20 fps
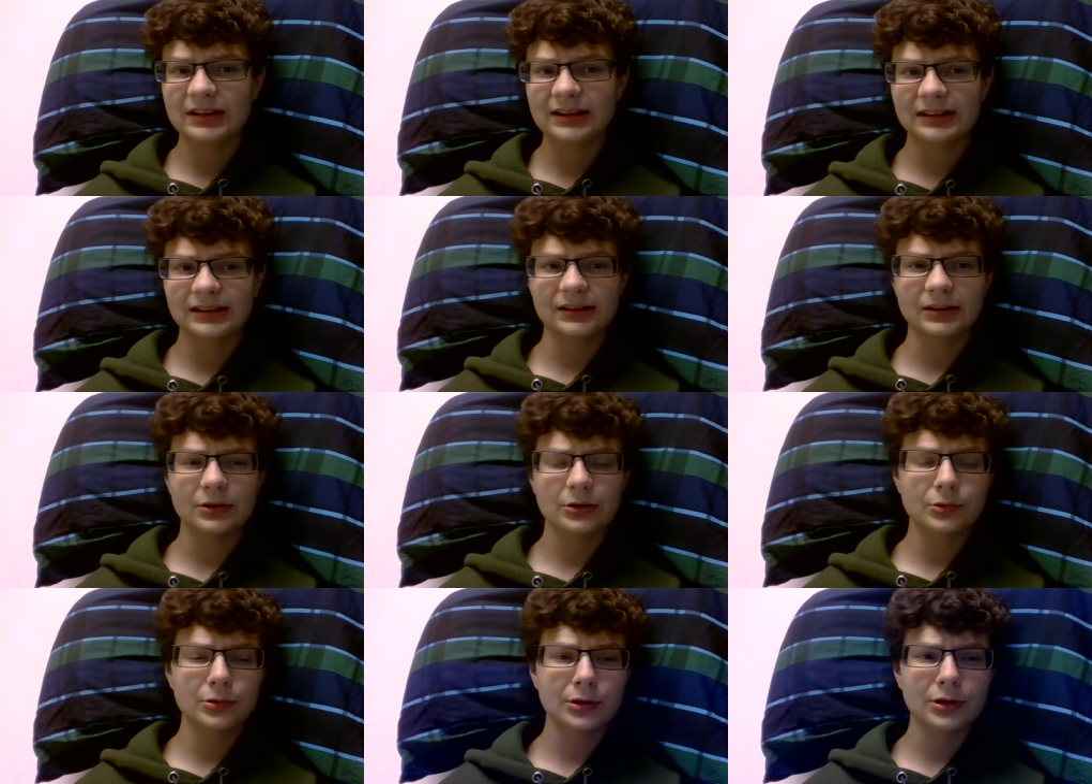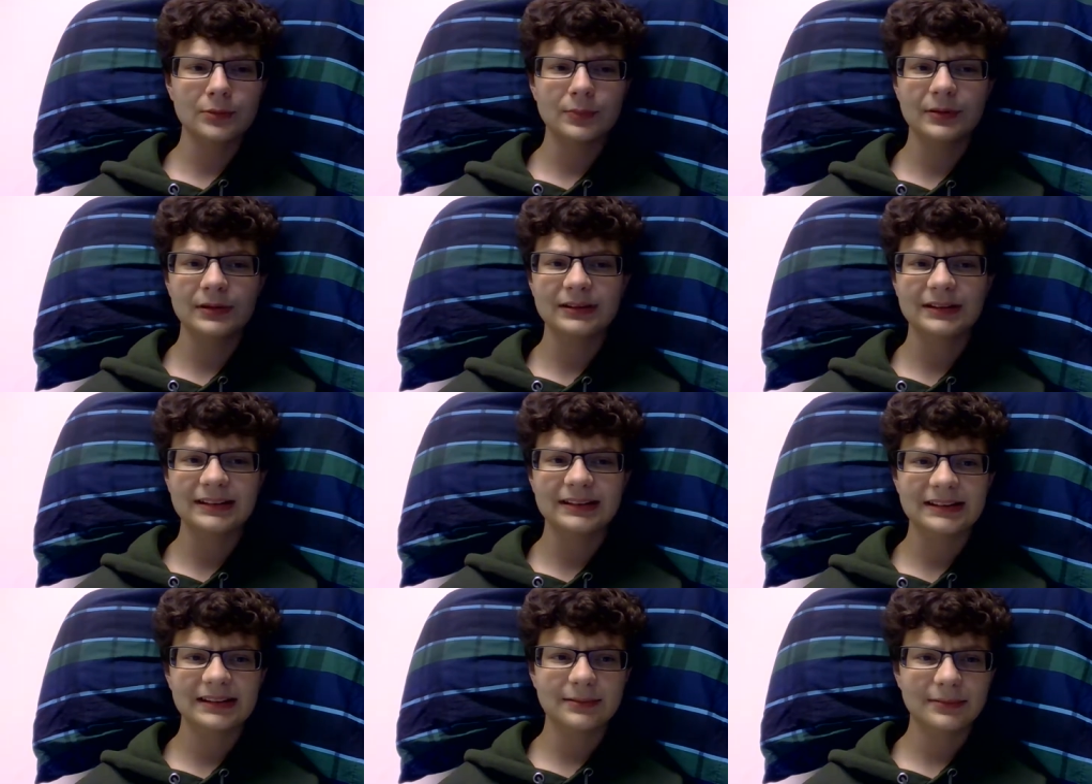getting their work put
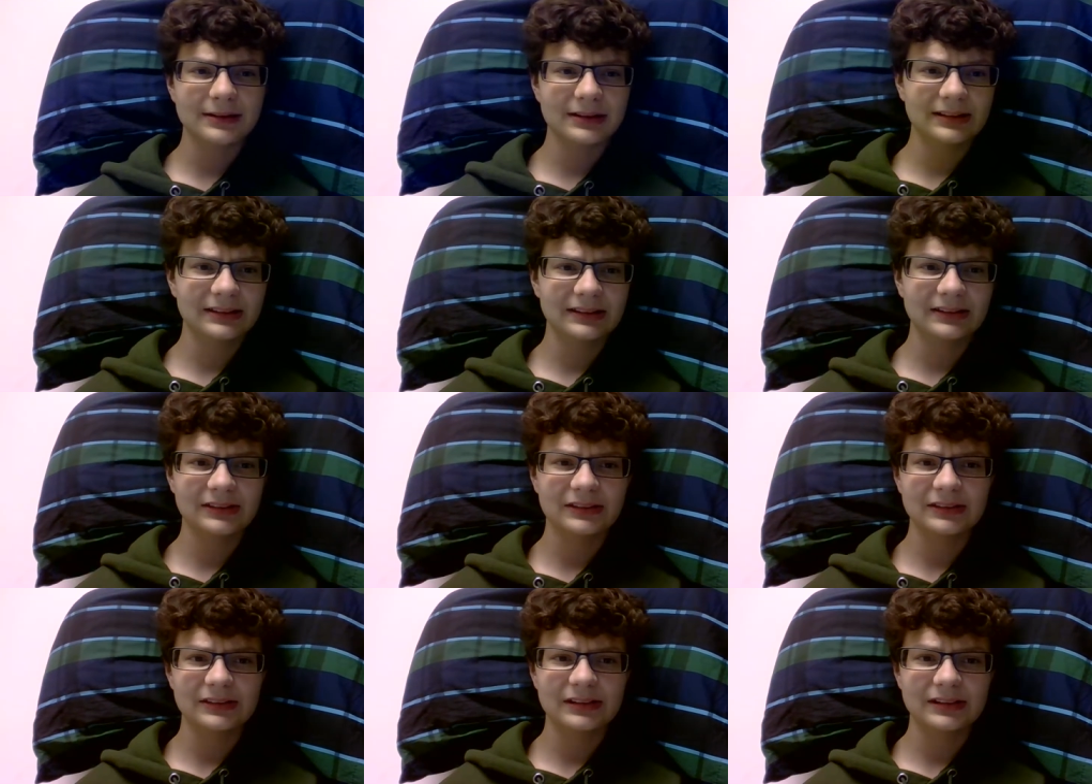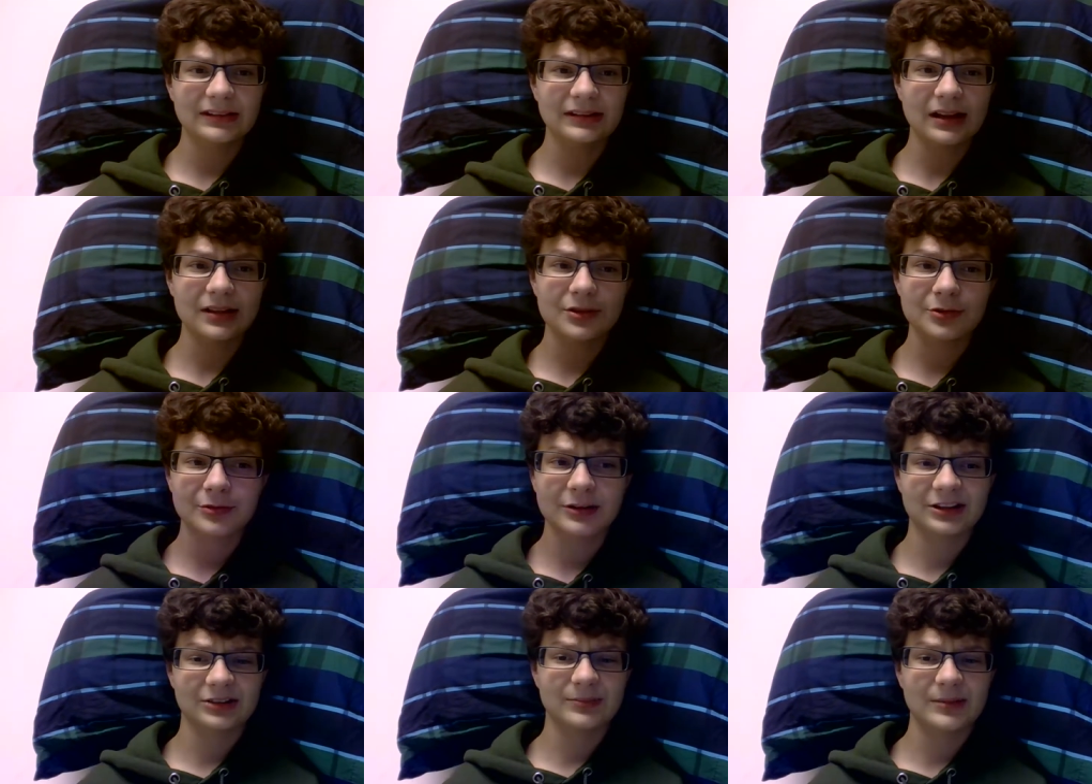in exhibits and
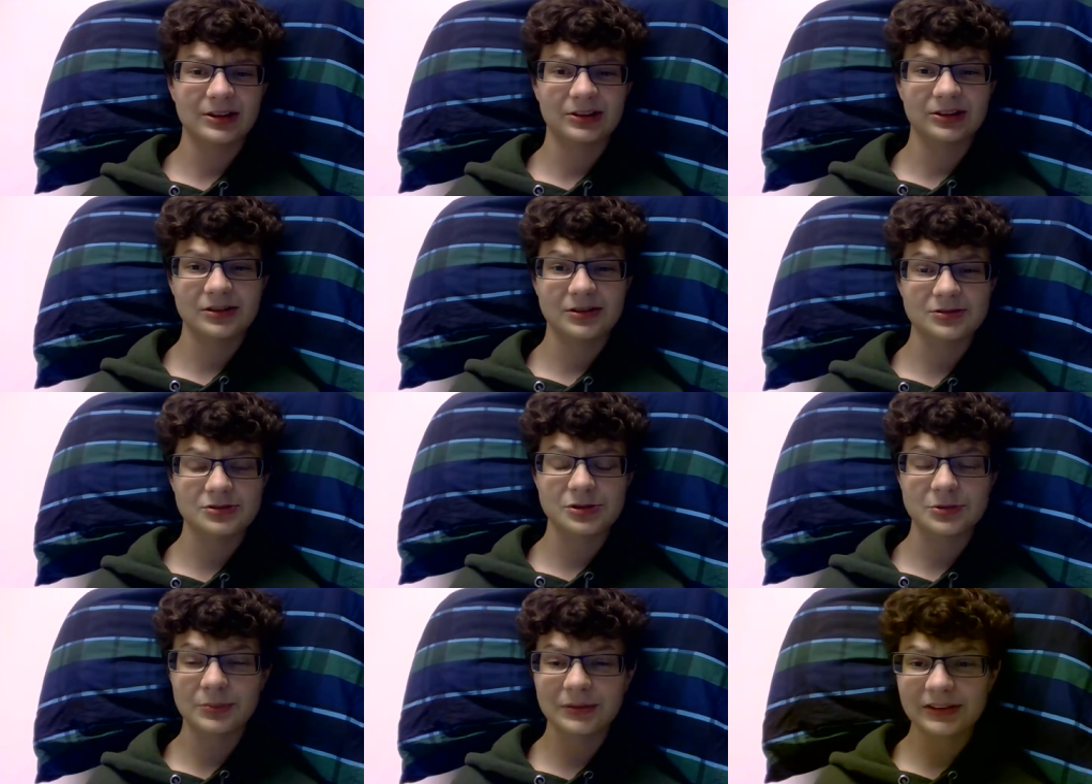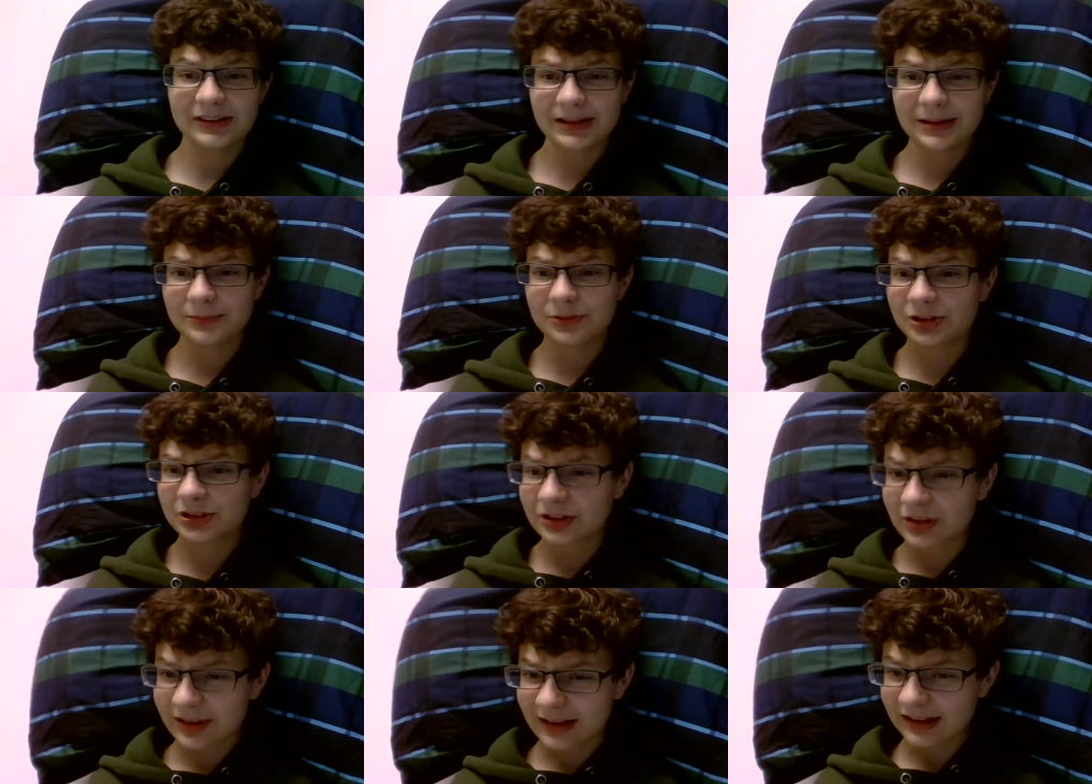otherwise male centric
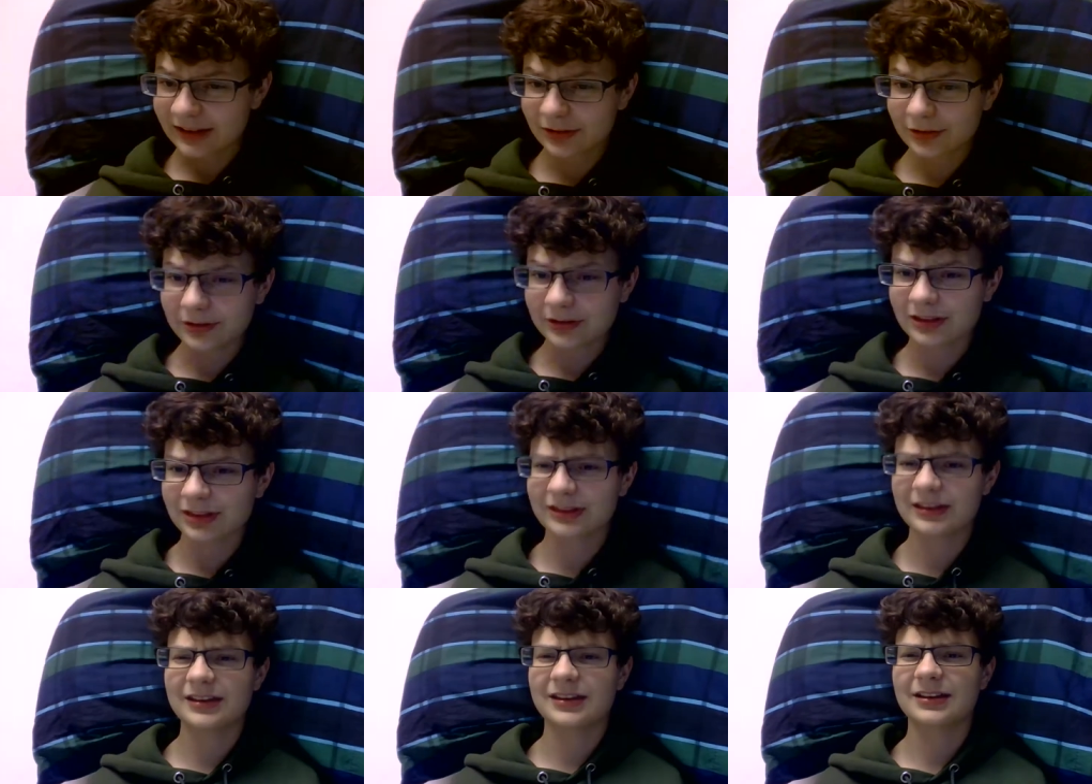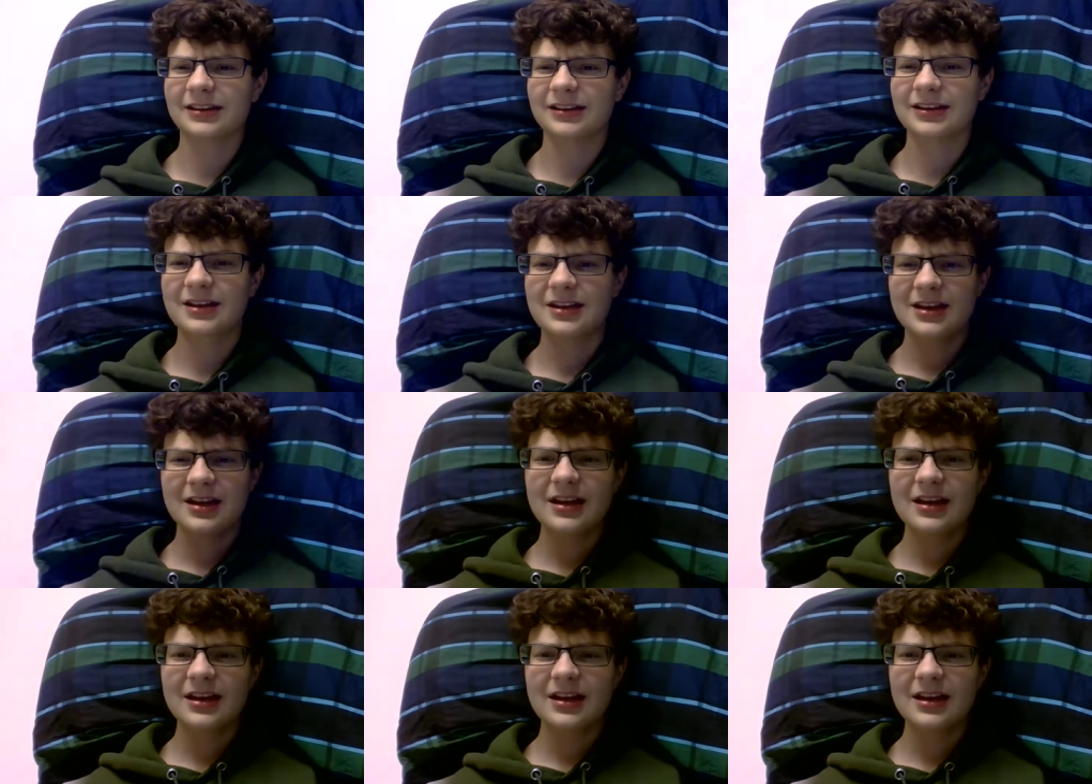museums, you know, that sort of thing.